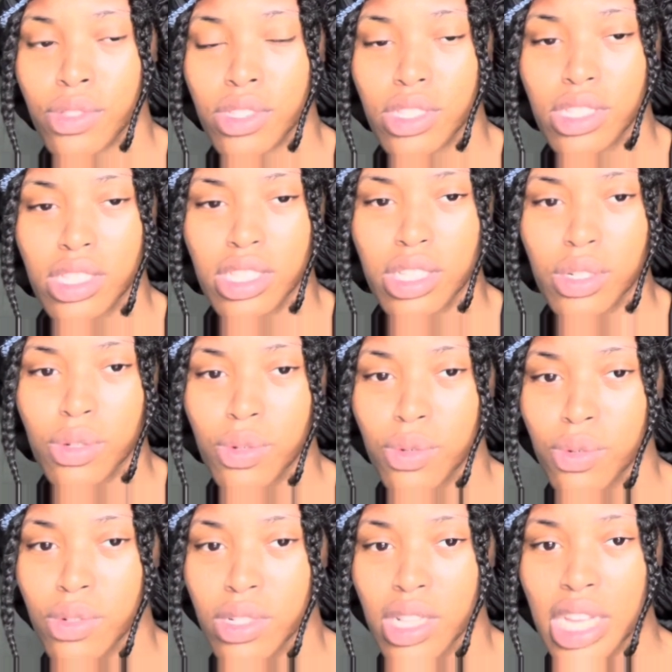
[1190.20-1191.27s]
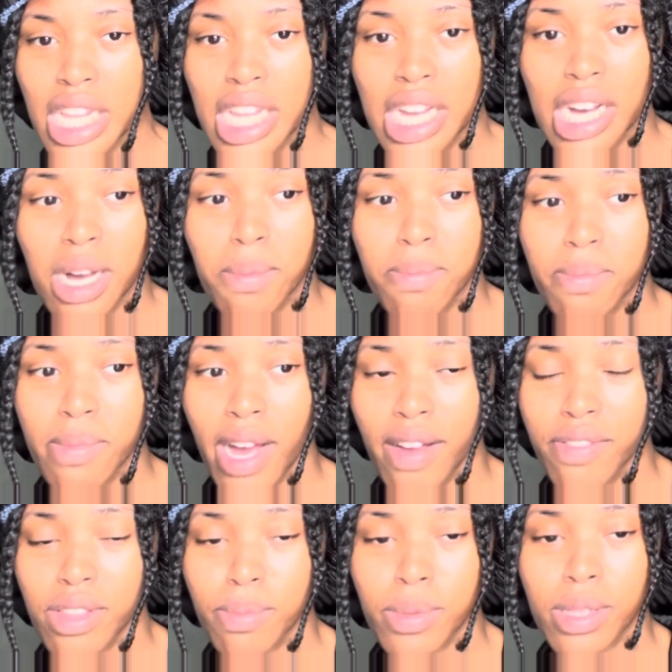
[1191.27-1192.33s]
still cleaning up
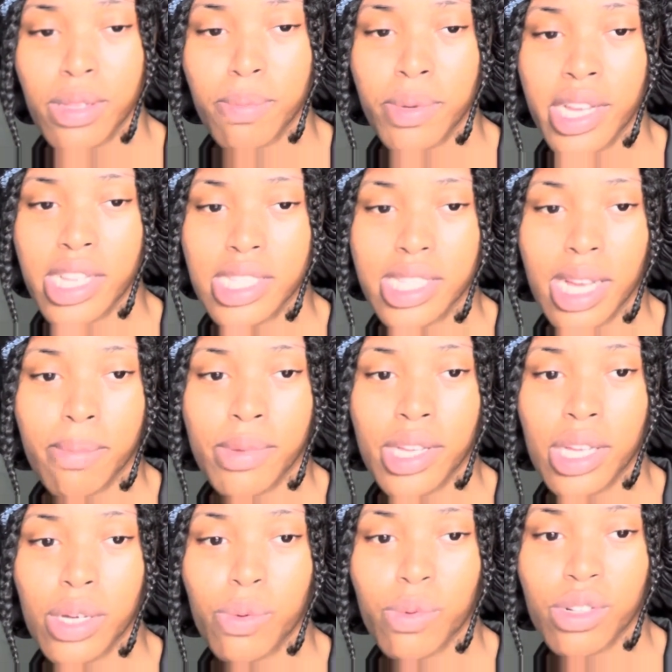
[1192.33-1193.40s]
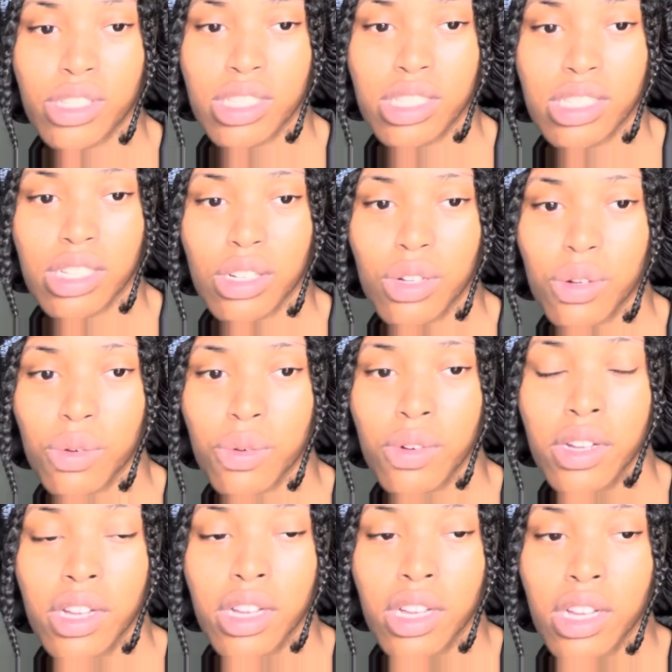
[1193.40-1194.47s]
after the pandemic. We're still,
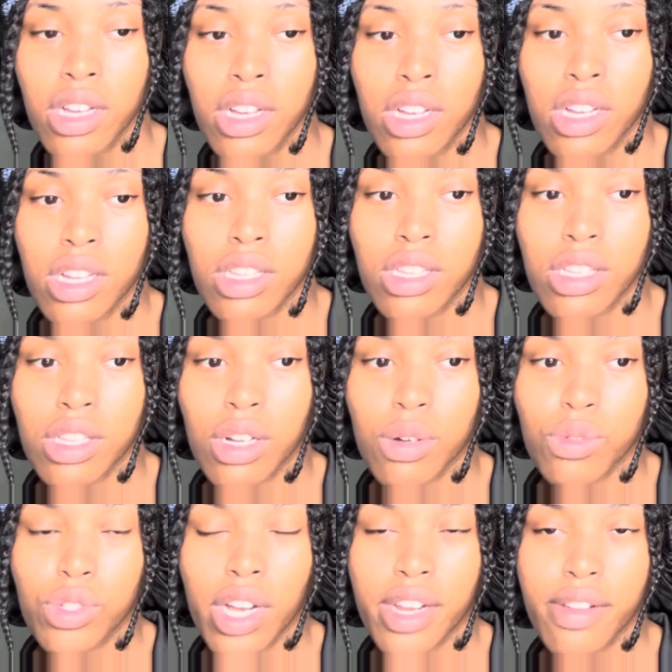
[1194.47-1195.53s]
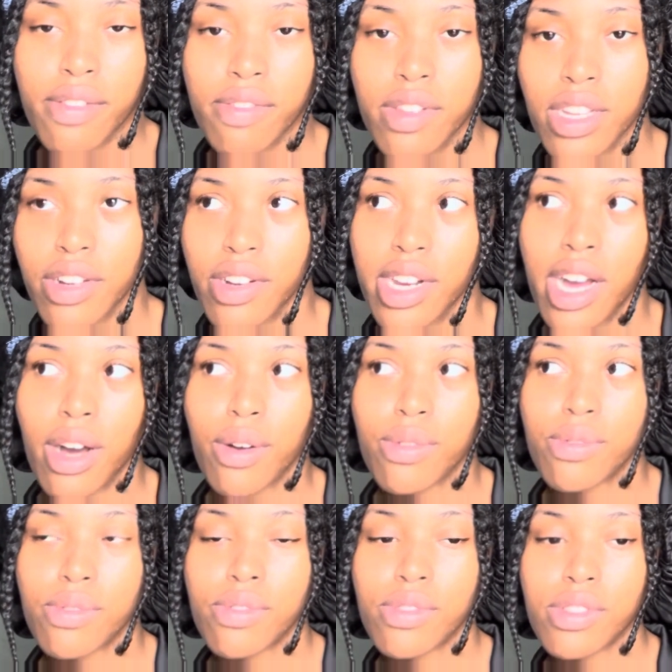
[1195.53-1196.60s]
trying to figure it out.
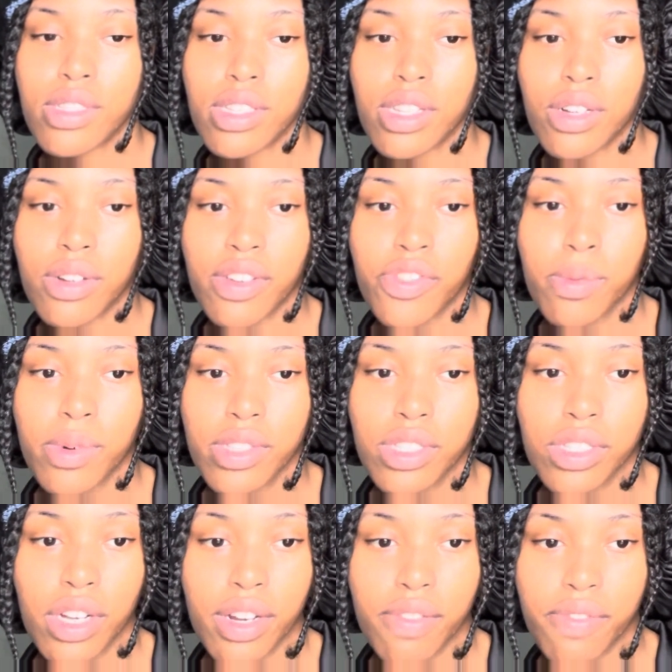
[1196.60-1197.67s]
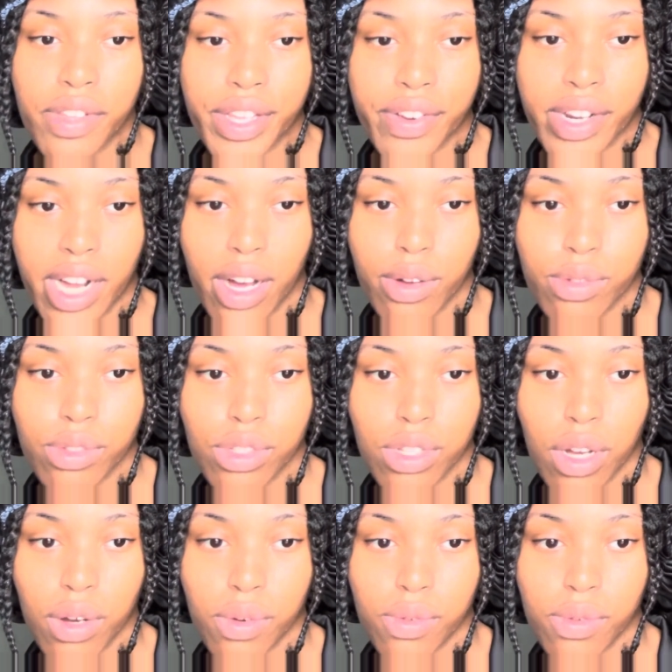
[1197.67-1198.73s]
Everyone's trying to figure it out.
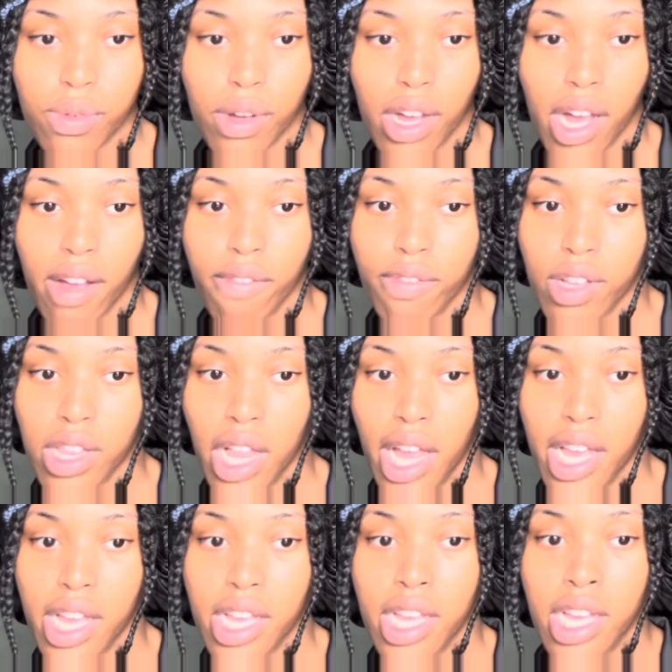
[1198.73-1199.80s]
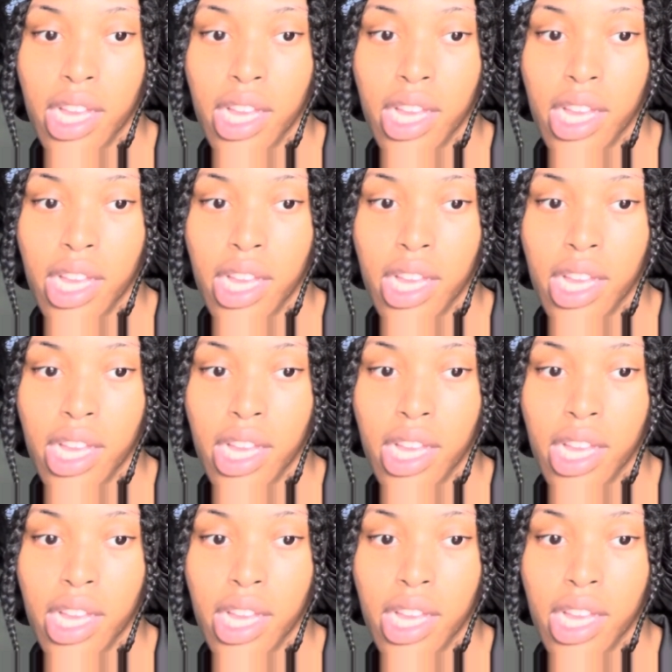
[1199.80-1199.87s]
So I feel like